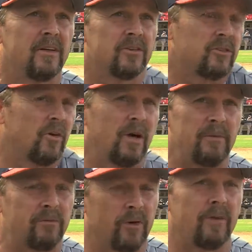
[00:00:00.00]
So, I
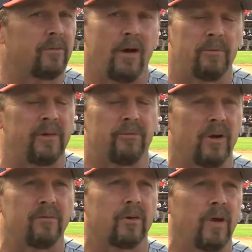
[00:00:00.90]
mean, I'll be
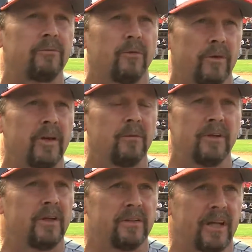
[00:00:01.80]
forever grateful to him
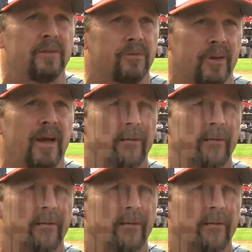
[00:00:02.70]
and Dave for that.